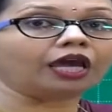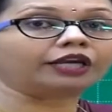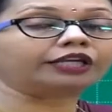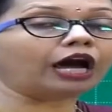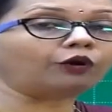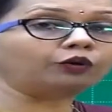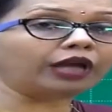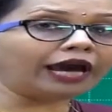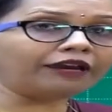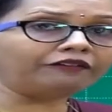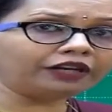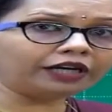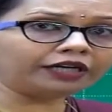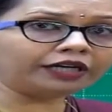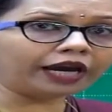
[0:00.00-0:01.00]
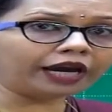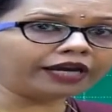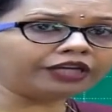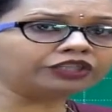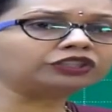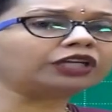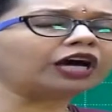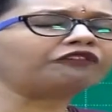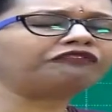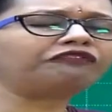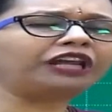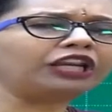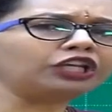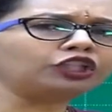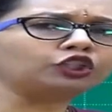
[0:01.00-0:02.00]
Now divalent ions are
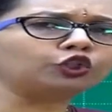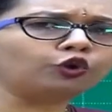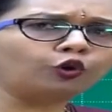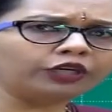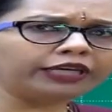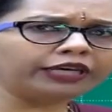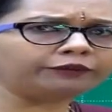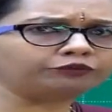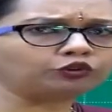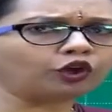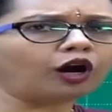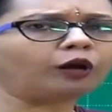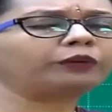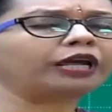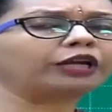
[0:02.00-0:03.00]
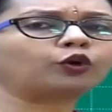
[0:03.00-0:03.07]
very slowly absorbed,